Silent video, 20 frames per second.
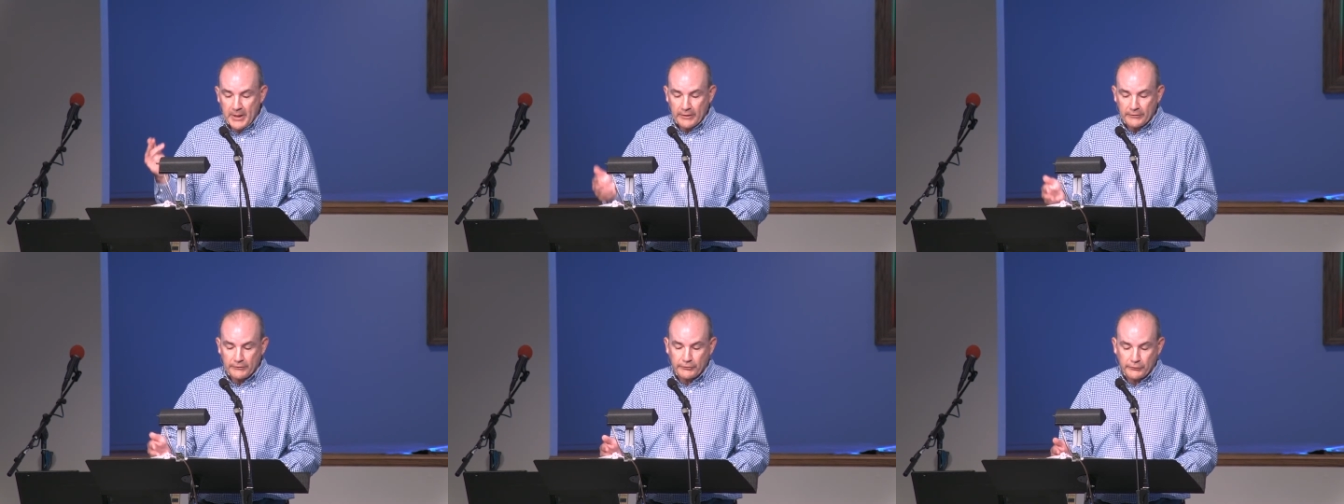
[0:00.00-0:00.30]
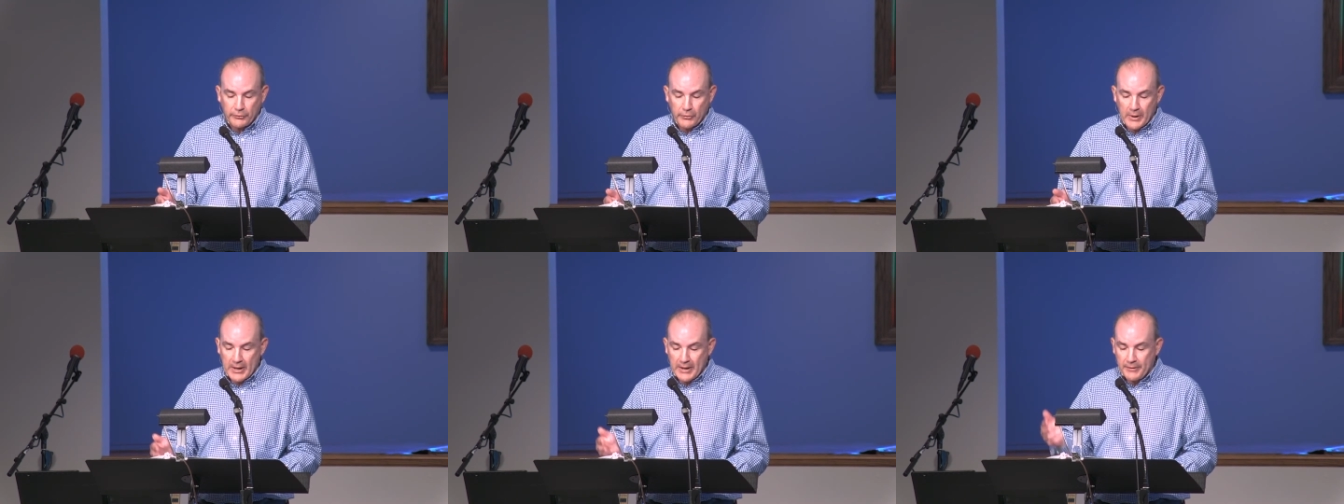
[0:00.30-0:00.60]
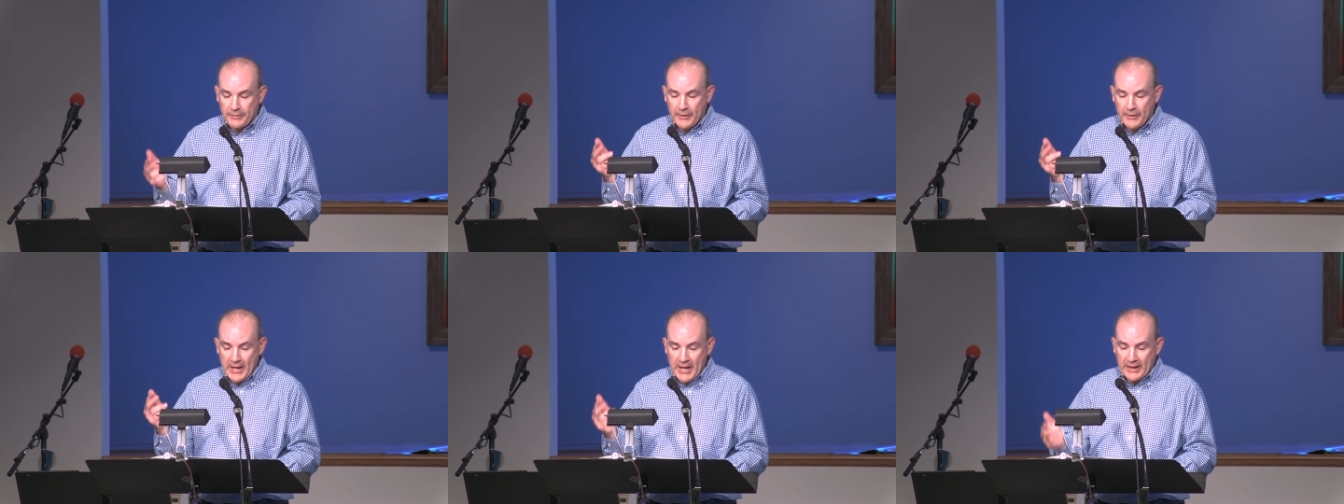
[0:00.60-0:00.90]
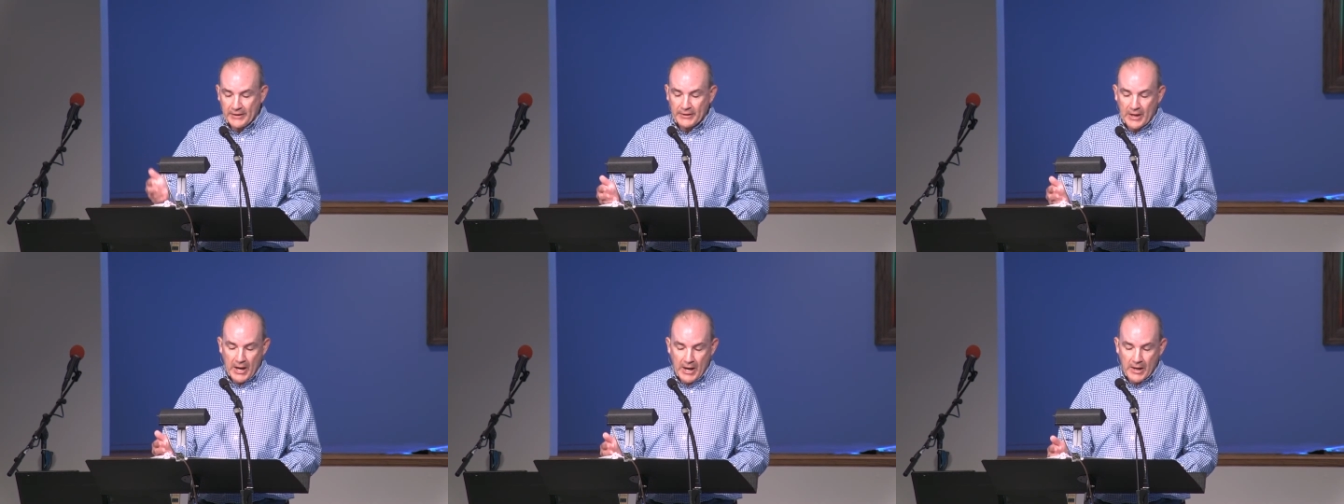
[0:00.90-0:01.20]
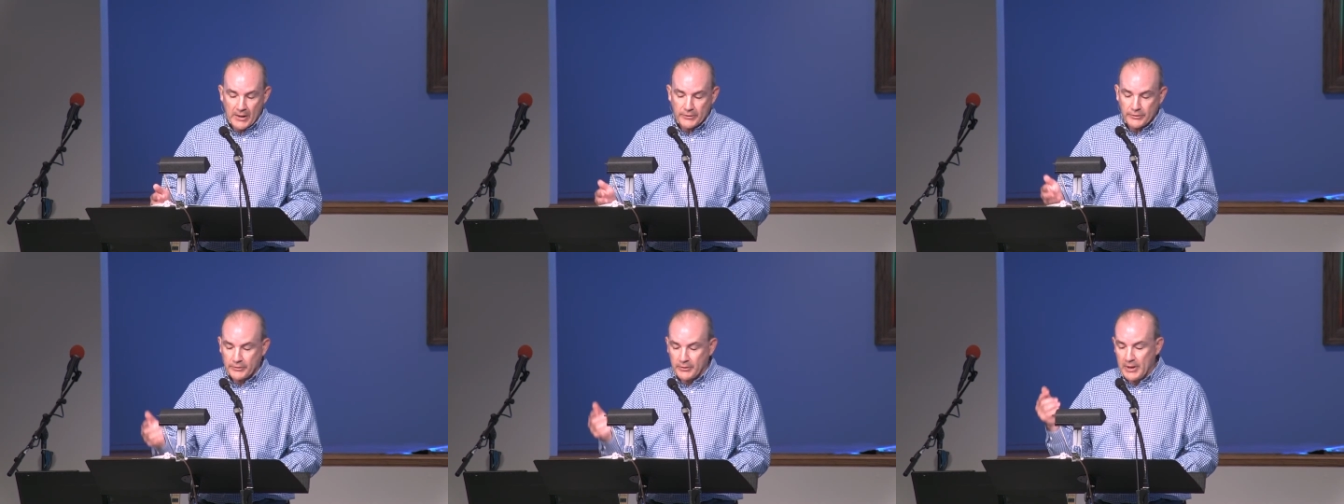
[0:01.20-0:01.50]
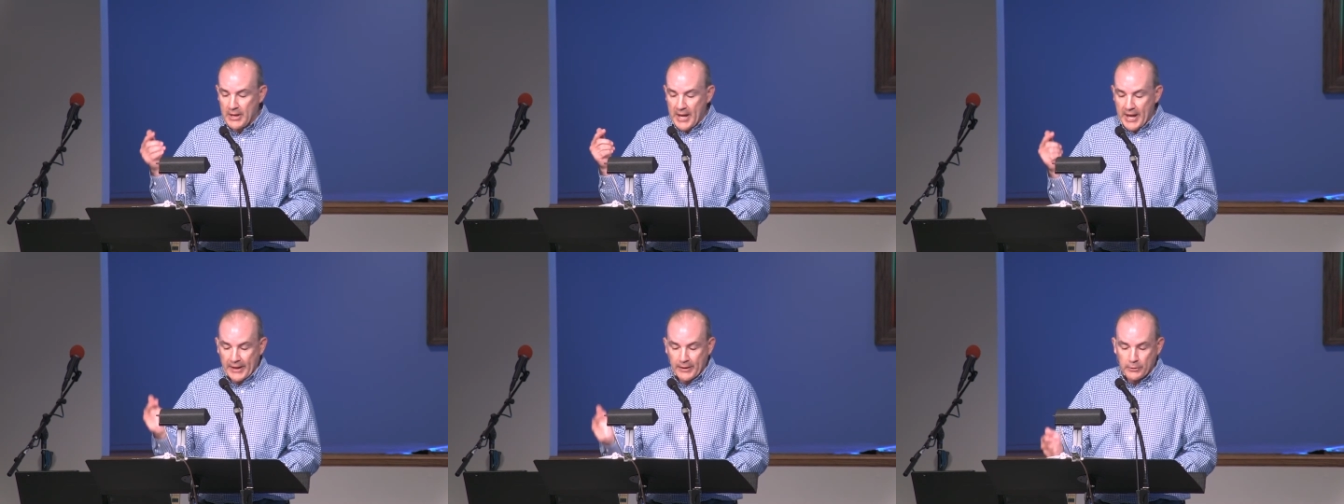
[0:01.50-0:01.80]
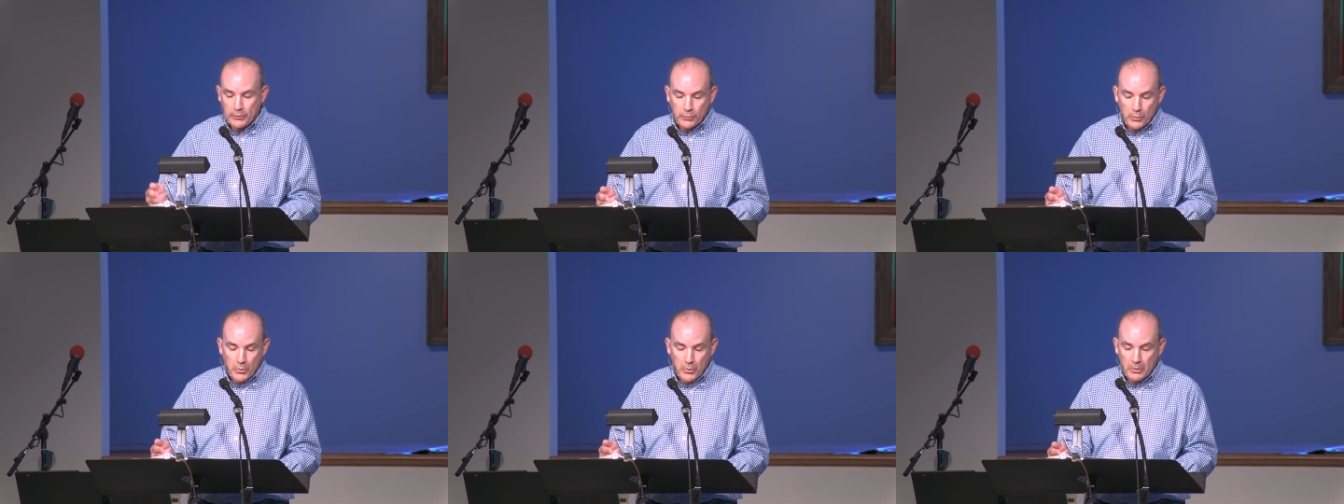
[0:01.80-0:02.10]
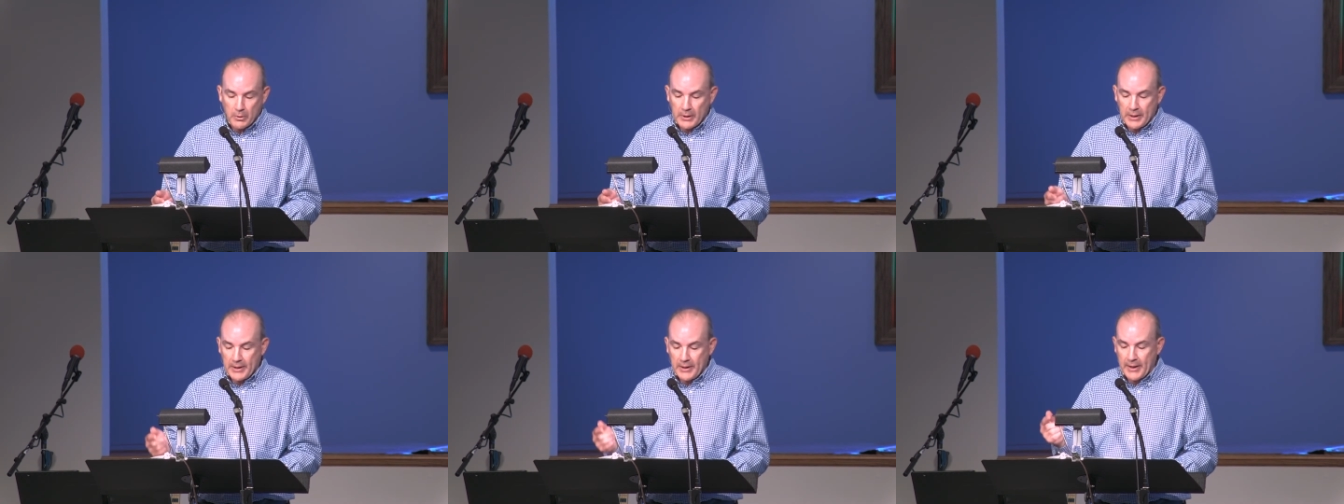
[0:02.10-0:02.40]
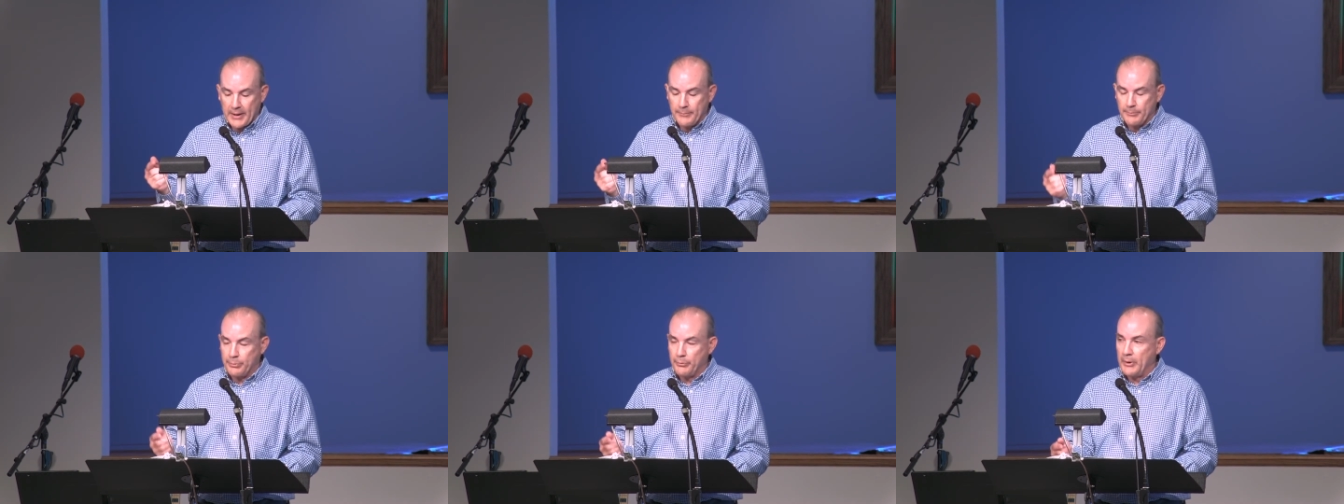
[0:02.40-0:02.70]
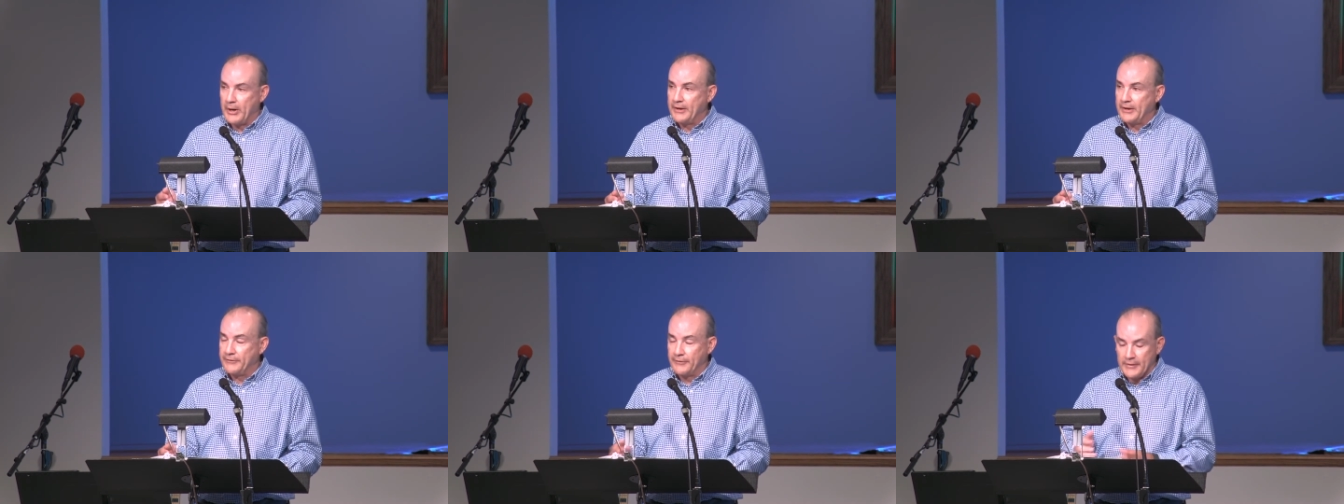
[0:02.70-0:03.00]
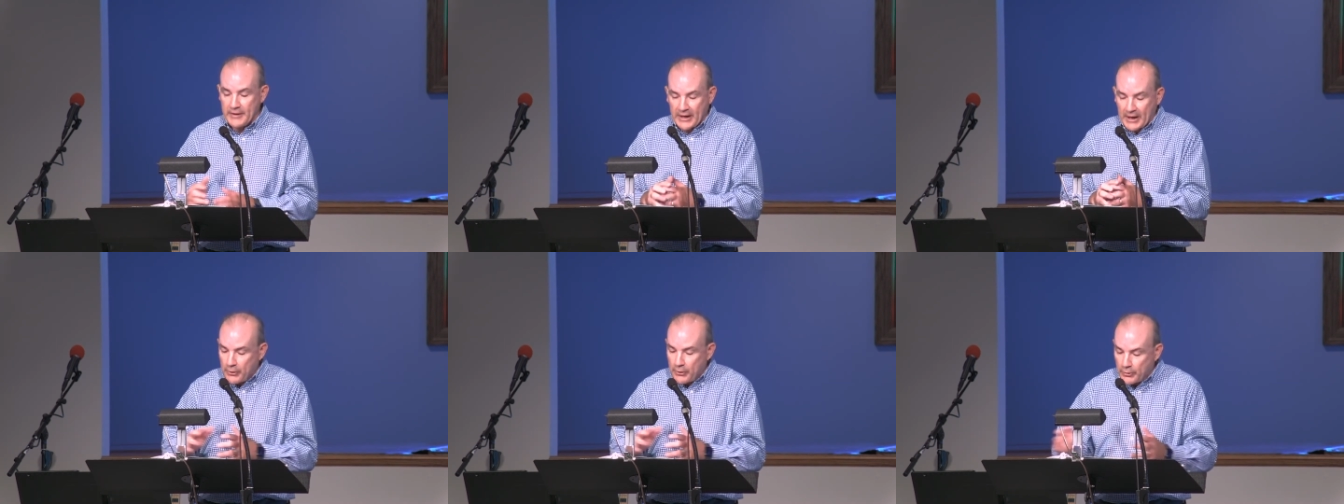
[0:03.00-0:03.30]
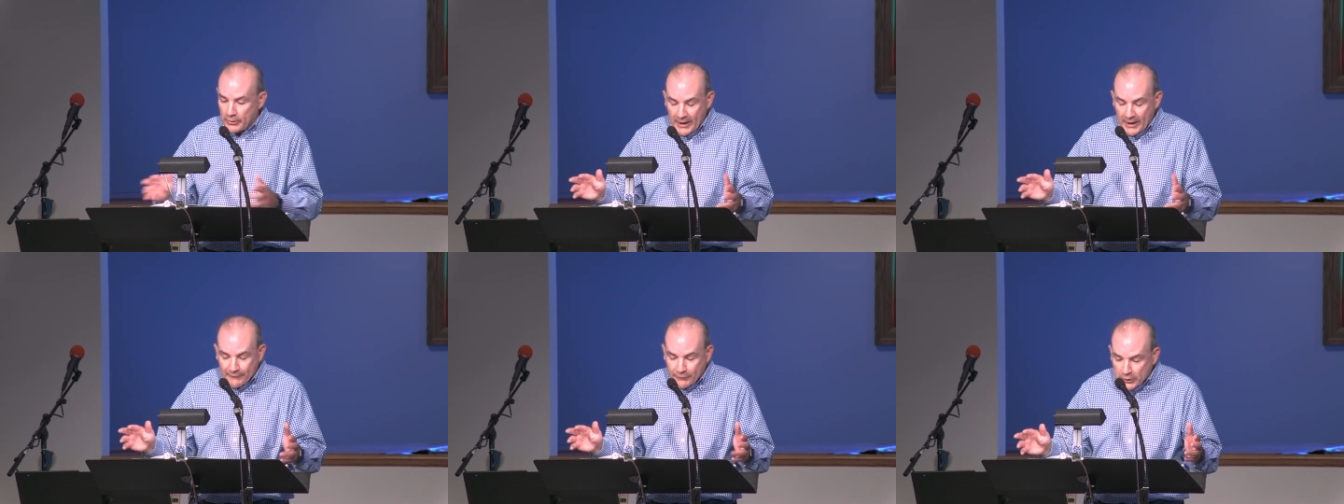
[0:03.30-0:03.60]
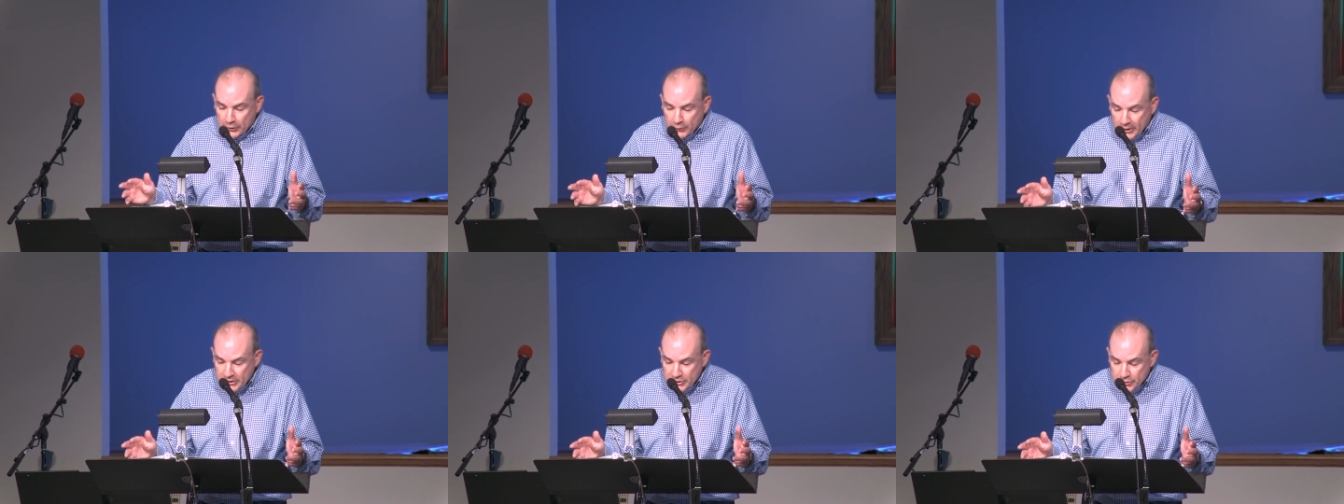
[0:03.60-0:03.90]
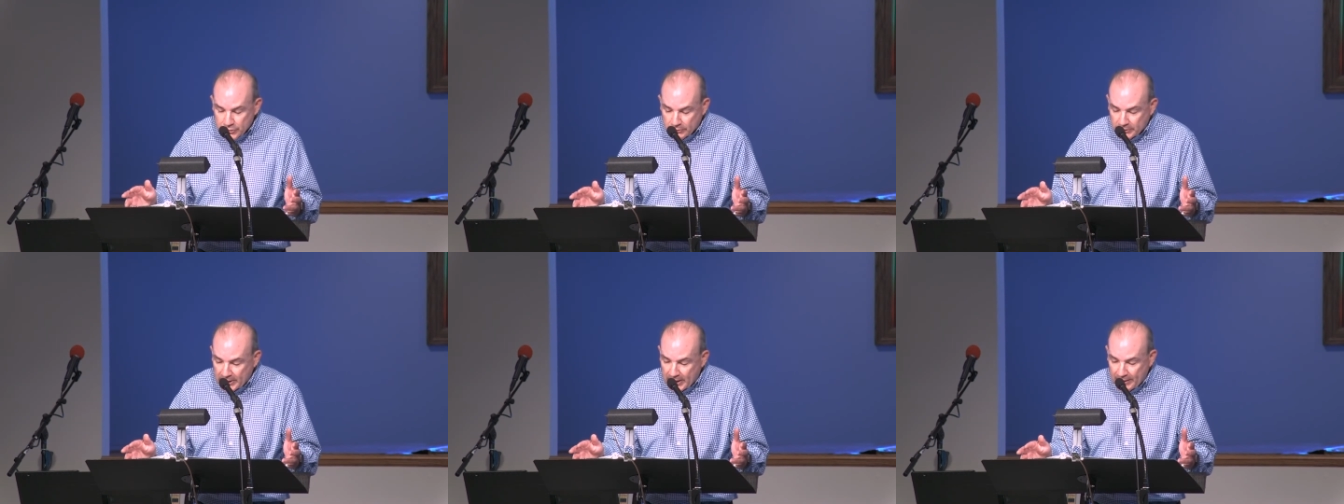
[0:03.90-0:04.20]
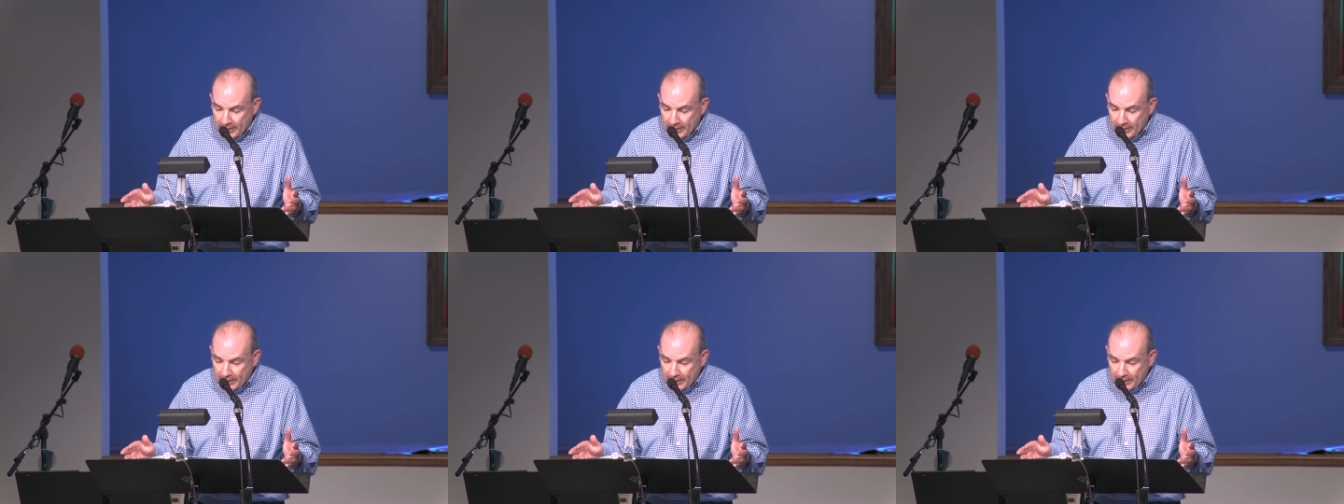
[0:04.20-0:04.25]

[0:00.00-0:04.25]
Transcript: and strength and honor and glory and praise. And then I heard every creature in